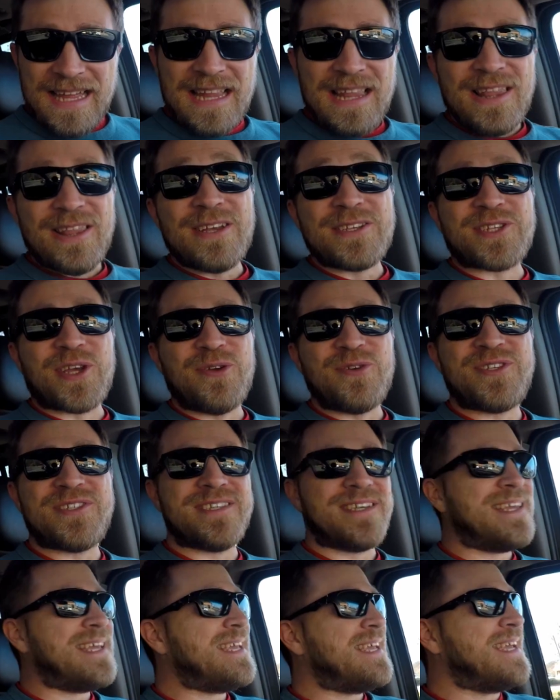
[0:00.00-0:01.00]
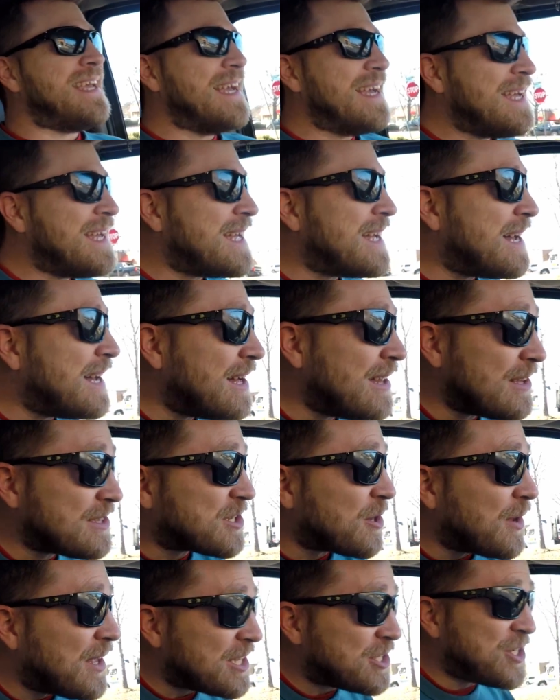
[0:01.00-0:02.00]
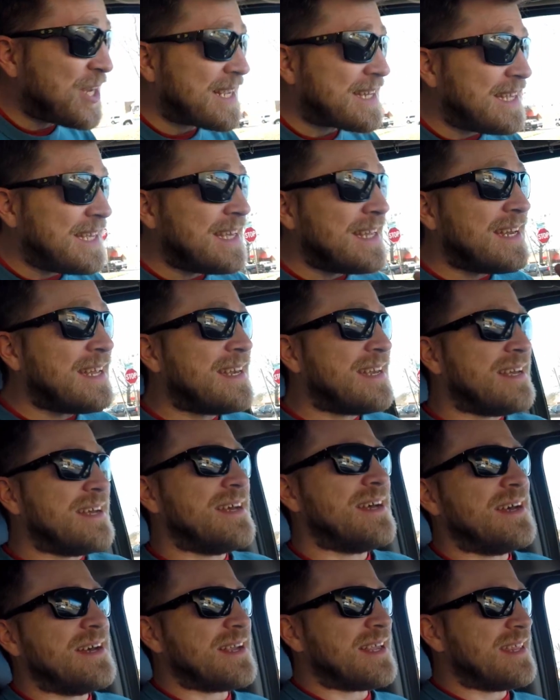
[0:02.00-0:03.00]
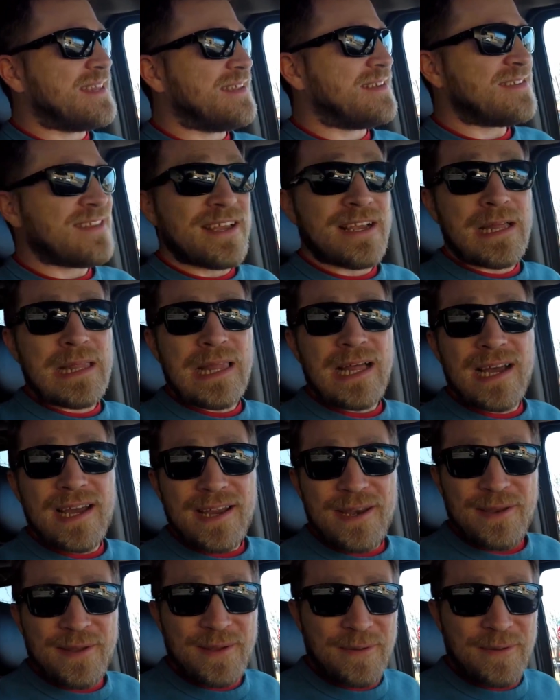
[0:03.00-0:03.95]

let's go see, let's go get checked in and get this thing aligned.